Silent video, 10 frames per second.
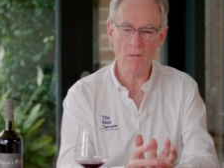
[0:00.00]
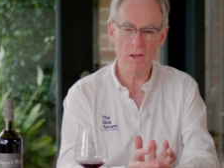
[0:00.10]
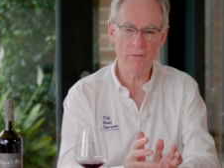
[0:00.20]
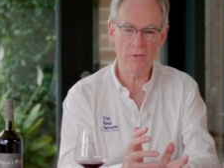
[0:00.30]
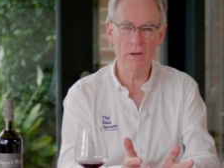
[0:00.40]
The
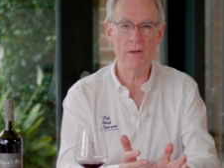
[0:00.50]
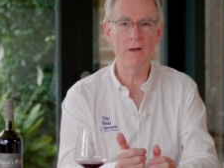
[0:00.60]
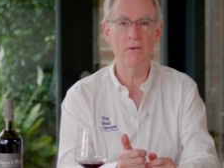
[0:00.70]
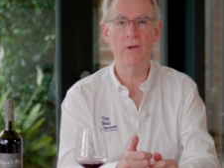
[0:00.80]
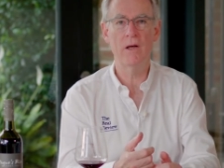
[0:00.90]
acidity
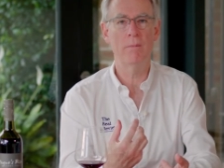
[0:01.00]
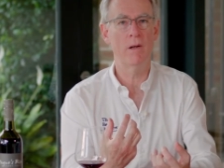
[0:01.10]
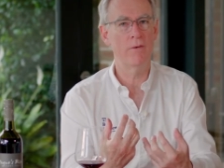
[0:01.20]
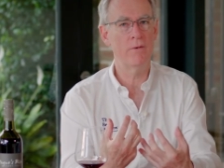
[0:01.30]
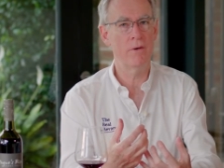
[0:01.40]
is there, but
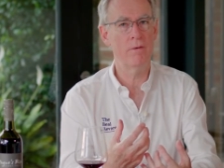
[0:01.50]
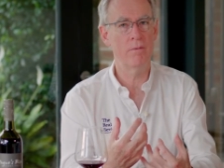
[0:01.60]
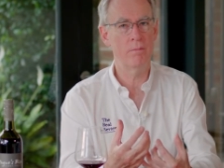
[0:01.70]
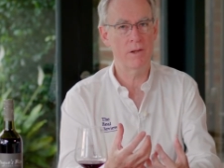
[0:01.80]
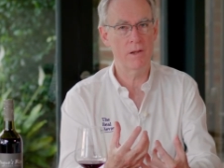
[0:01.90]
it's
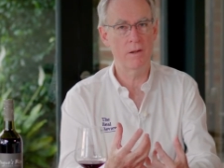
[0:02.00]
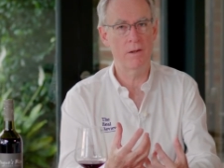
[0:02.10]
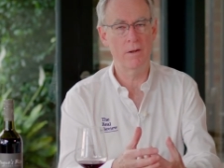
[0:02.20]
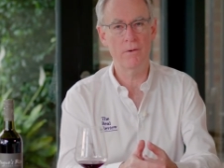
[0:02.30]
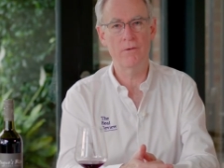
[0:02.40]
not
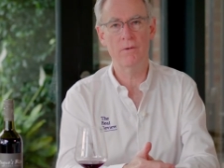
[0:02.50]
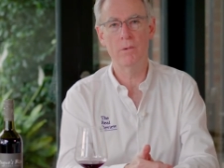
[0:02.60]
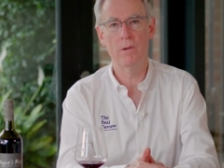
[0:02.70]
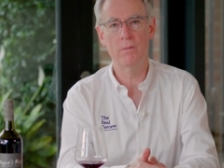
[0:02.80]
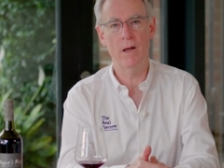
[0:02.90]
particularly
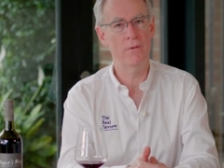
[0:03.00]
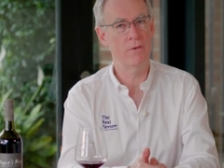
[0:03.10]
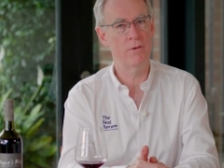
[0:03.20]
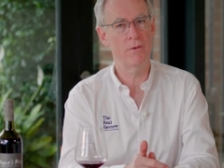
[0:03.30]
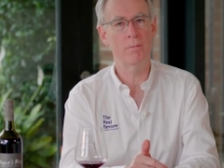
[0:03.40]
noticeable as
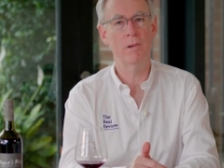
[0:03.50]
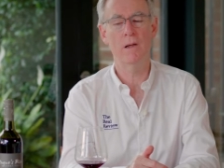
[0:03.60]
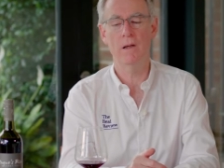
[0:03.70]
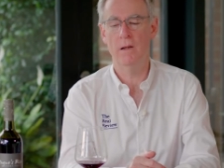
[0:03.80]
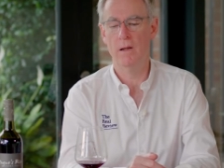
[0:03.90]
it should
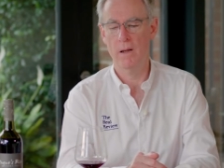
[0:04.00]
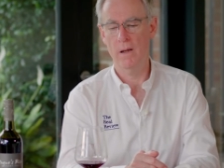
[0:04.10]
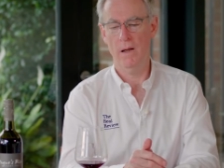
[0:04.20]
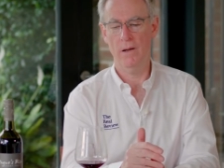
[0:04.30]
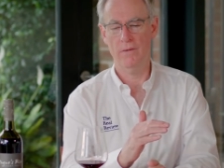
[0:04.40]
be.
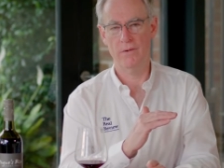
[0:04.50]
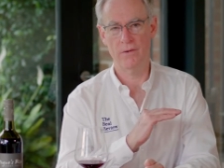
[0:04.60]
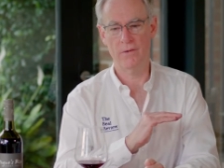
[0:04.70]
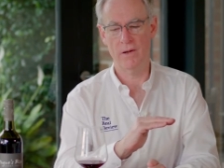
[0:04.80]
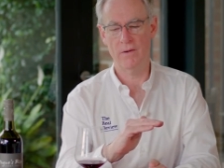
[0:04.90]
It's
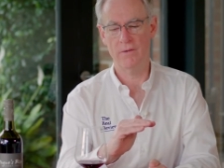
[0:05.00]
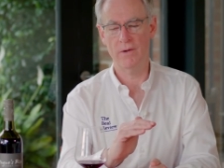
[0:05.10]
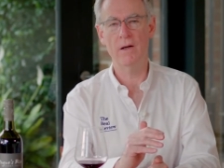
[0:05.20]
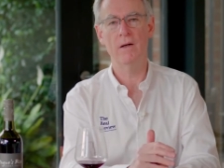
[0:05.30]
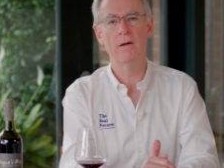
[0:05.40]
just
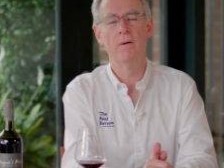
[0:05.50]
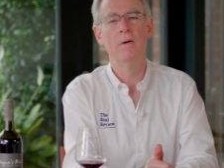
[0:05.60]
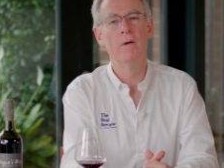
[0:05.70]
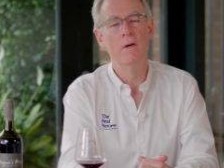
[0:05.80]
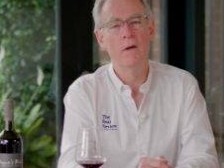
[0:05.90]
understated.
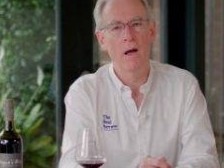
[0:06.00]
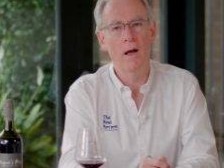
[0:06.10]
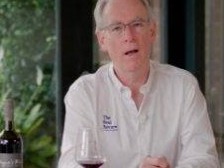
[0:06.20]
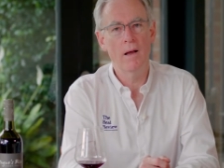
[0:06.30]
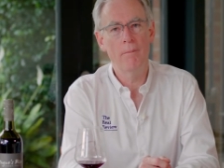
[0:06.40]

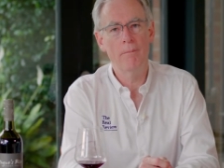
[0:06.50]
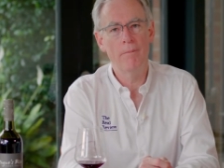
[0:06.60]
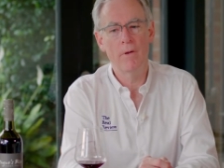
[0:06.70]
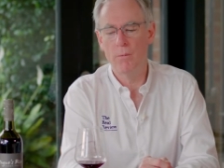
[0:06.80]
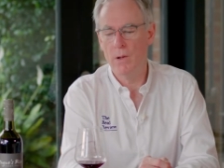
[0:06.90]

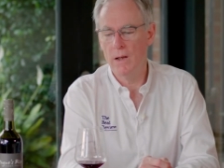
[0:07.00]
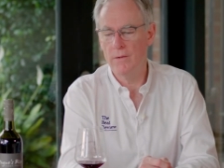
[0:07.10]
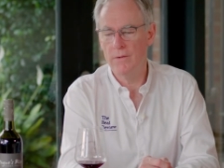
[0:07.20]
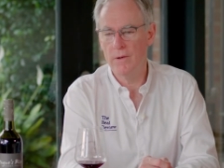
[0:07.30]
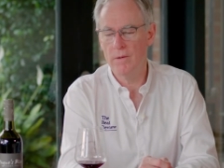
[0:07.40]
Um, the wine
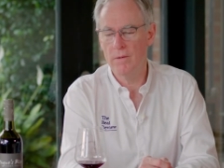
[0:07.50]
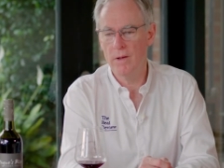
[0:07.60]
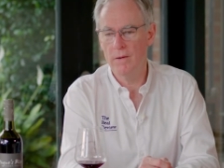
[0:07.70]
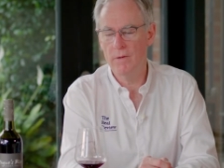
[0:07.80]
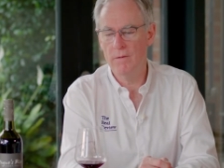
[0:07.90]
has got
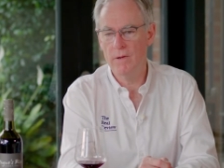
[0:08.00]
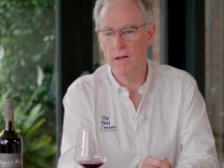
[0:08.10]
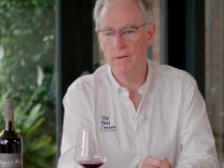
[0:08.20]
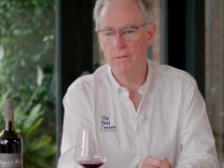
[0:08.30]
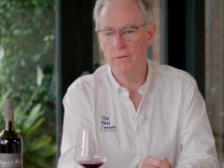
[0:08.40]
lovely
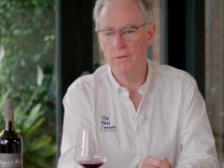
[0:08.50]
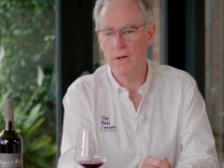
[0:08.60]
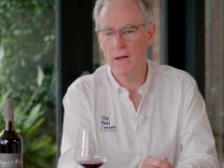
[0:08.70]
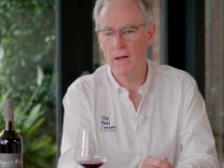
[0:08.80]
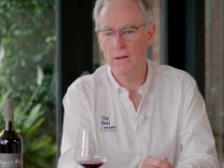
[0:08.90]
flavours
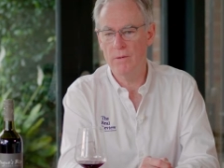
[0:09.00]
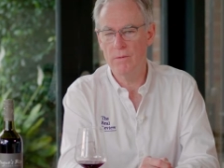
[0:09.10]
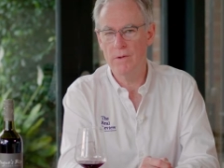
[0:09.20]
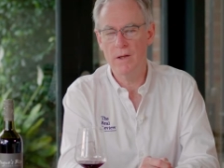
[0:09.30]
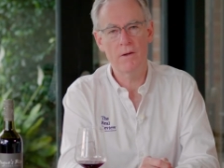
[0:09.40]
and
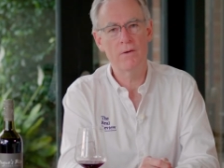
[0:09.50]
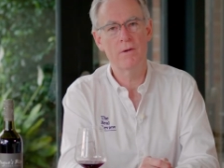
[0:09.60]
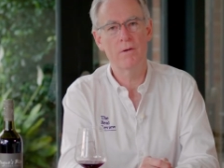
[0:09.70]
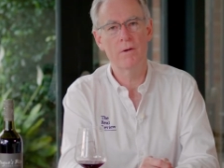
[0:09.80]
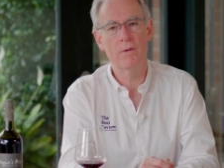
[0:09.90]
good
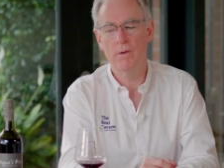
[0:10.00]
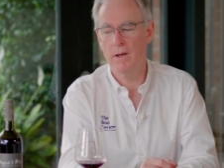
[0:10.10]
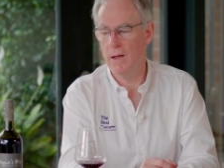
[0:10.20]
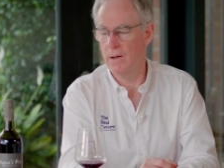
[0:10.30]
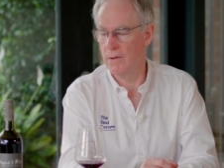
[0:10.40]
texture and good
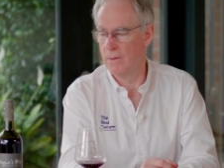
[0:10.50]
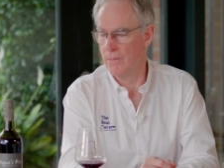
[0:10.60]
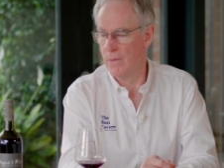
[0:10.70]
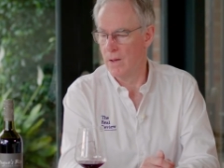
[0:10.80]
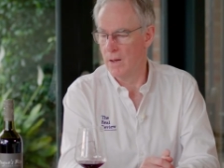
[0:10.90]
length.
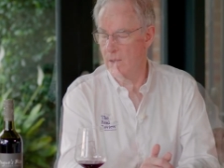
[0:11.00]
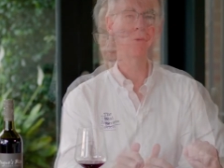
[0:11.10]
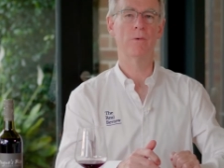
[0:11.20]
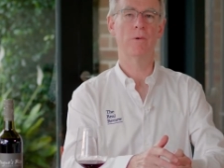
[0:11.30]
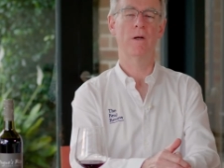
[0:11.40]
We
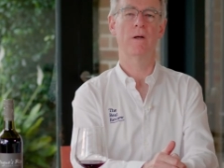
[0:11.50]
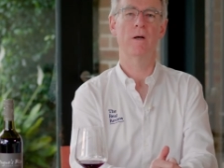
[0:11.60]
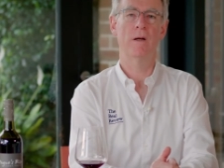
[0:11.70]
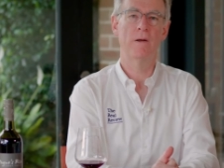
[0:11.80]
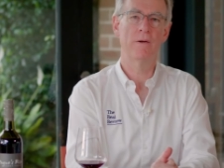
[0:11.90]
scored it
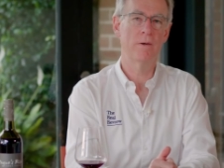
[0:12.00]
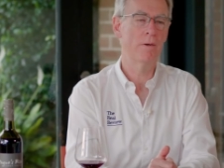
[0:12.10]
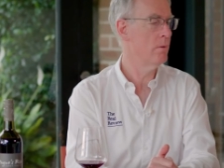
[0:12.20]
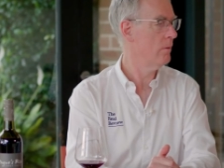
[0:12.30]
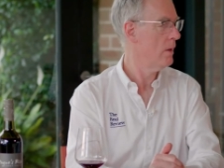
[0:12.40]

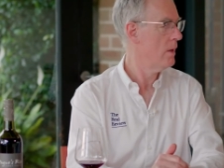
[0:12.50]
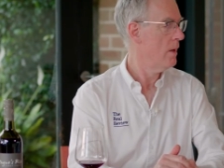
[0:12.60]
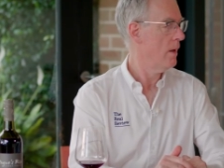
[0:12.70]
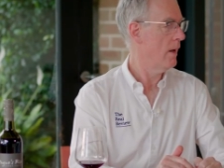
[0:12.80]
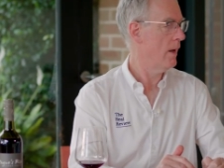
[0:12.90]
92
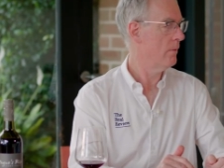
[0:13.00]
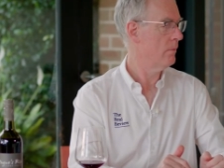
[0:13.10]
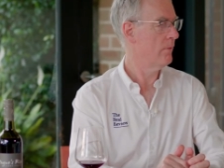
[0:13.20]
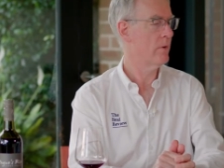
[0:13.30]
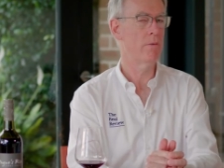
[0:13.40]
and
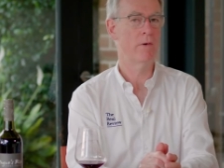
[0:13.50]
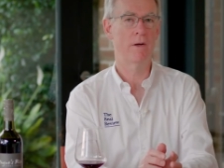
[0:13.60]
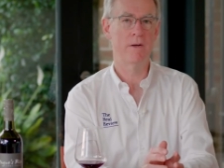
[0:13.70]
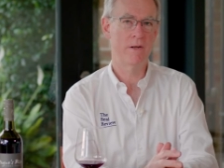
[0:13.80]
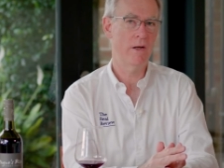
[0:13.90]
we've given
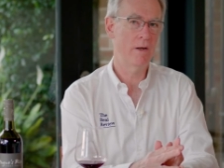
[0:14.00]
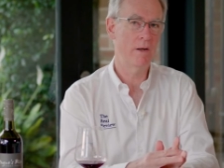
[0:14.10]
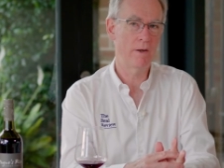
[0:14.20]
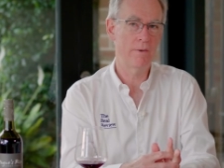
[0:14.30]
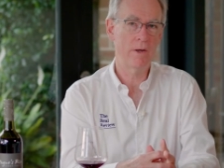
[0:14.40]
it a 10
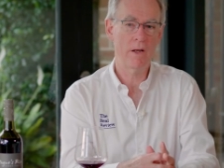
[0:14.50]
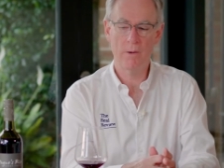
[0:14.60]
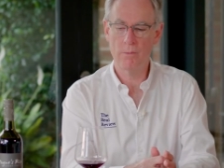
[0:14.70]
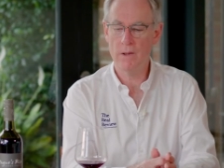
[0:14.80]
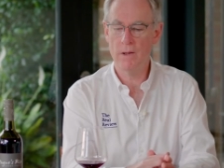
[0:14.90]
year
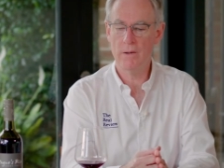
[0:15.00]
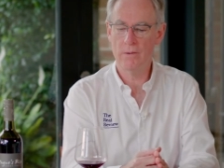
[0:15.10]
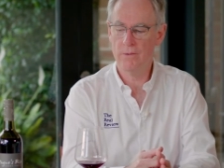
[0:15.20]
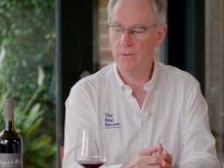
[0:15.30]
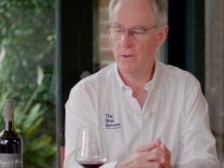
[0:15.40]
drinking
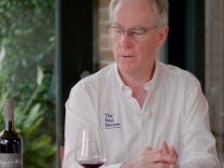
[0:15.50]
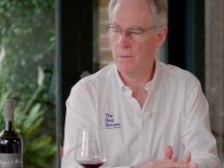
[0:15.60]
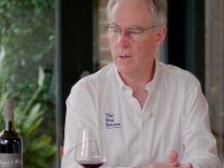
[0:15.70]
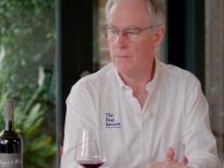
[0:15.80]
window. So